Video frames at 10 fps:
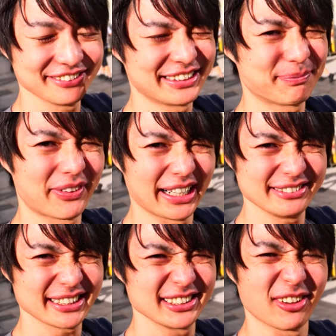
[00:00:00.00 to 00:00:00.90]
Well, the
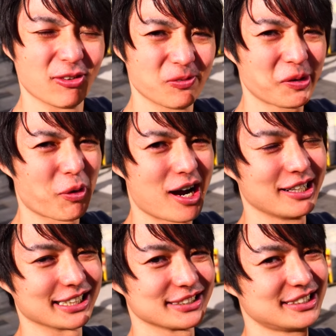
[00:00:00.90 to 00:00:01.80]
price is over
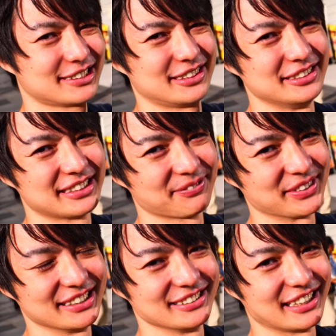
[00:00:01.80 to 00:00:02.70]
160
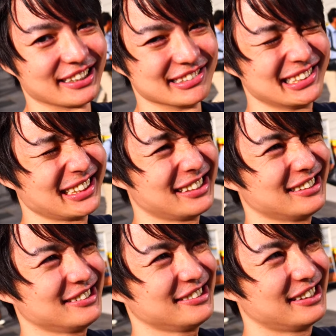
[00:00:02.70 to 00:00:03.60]
Japanese yen.
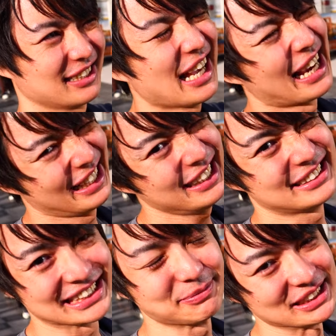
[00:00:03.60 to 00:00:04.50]
So yeah, it
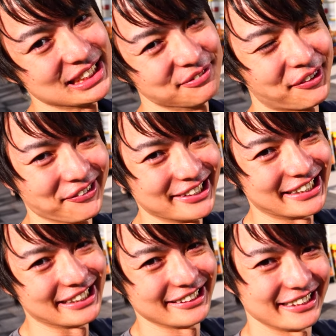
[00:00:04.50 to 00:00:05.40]
is expensive for
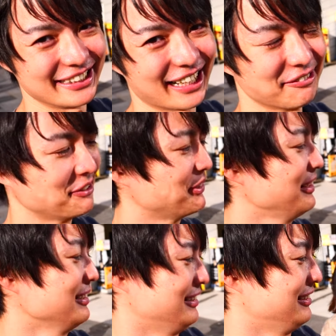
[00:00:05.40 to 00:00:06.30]
onigiri.
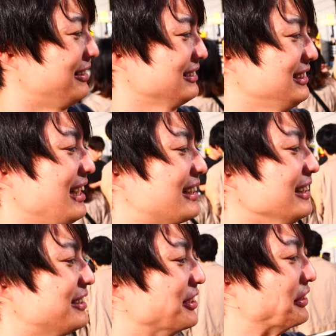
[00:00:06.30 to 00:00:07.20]
However, that's
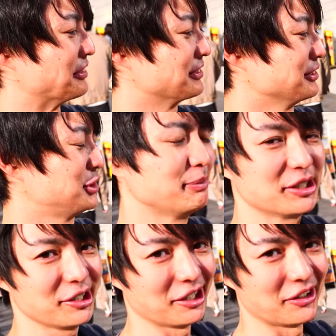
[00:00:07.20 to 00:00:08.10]
yakiniku. Should
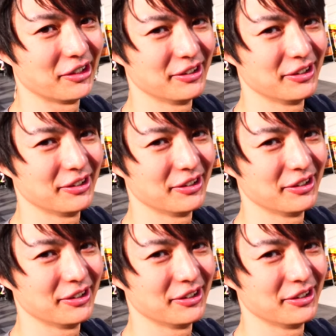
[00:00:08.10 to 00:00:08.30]
be good.